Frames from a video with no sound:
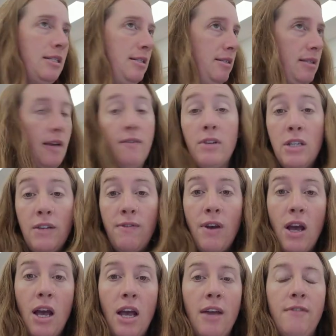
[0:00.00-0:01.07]

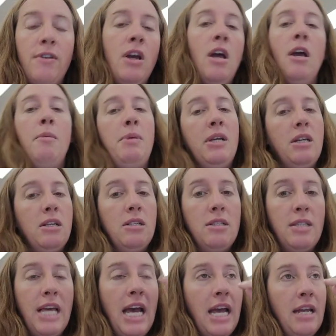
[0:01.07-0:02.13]
75, because
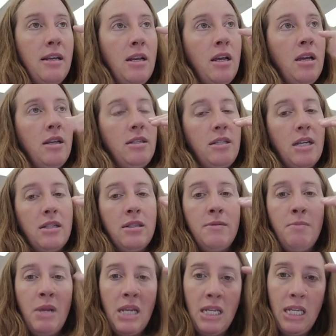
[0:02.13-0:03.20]
that
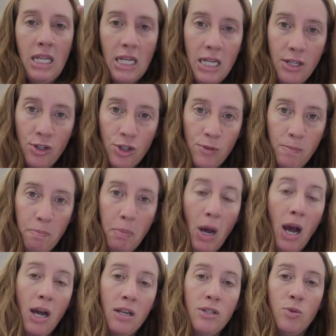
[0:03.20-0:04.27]
doesn't make each
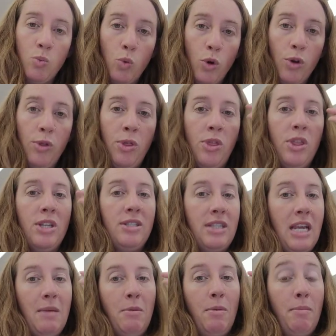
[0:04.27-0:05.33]
box worth the
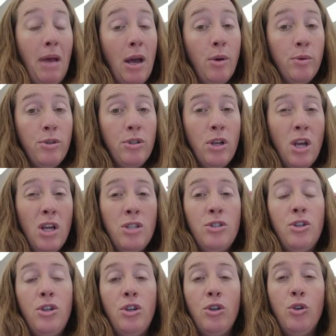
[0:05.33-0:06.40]
same amount.
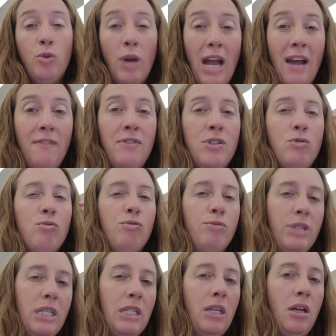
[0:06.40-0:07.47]
So your graph is
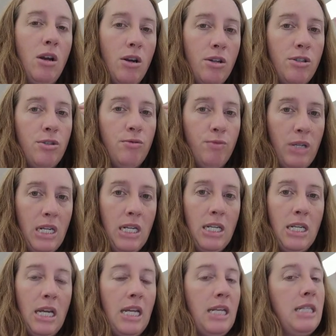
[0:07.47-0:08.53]
really hard to
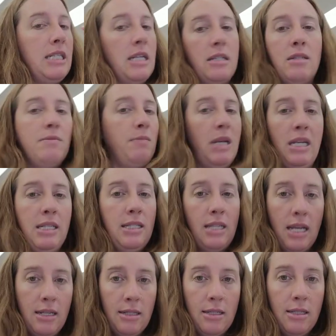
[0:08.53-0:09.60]
read and it doesn't make
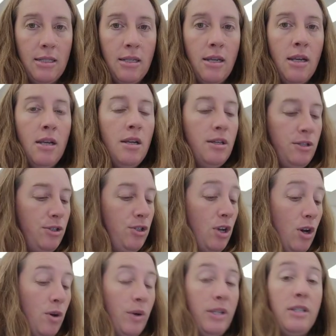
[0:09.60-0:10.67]
sense.
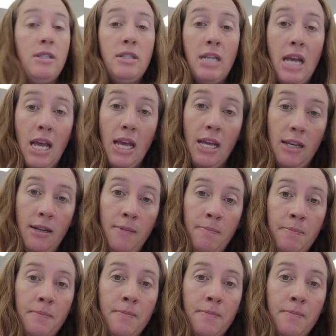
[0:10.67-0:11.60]
So instead,